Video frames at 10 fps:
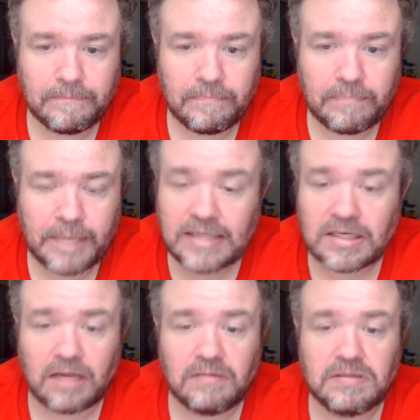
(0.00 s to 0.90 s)
Case
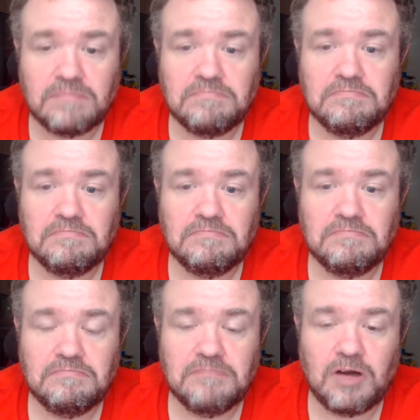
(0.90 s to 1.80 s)
closed.
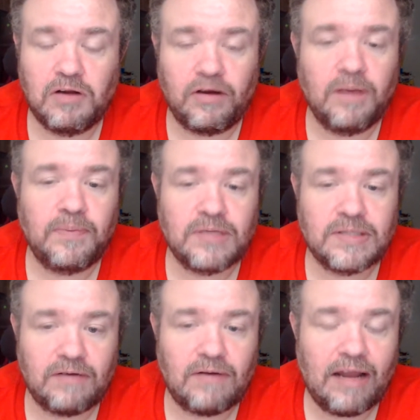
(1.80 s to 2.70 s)
Or
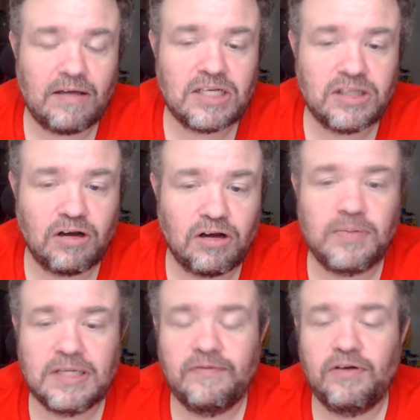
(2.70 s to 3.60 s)
30%. Right now, it's
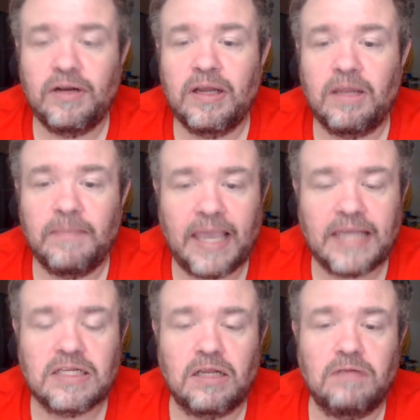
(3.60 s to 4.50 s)
30% of your income.
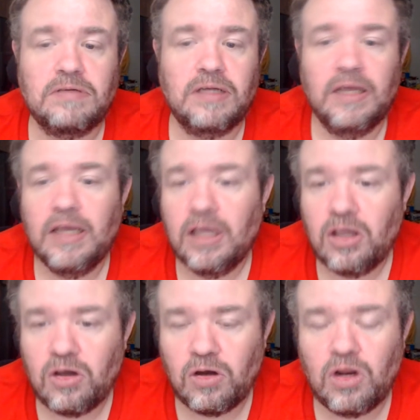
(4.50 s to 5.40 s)
Case closed.
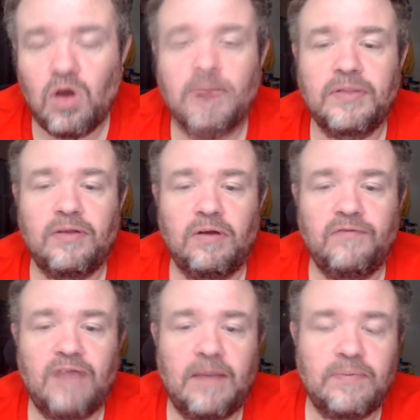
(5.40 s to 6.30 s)
Could go up to
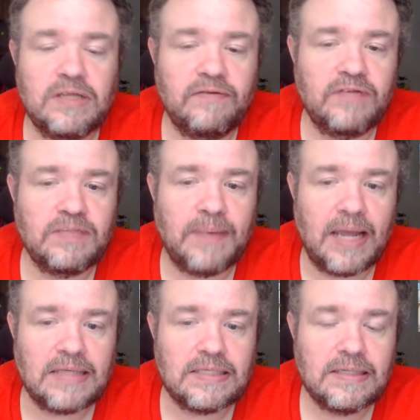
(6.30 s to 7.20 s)
35% if this
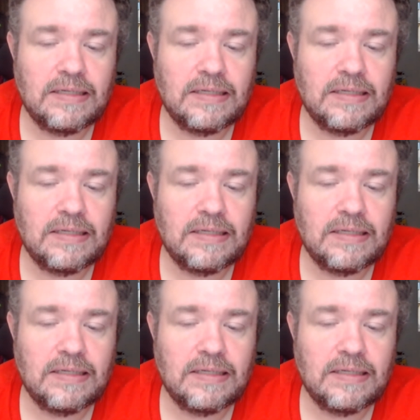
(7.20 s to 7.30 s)
passes.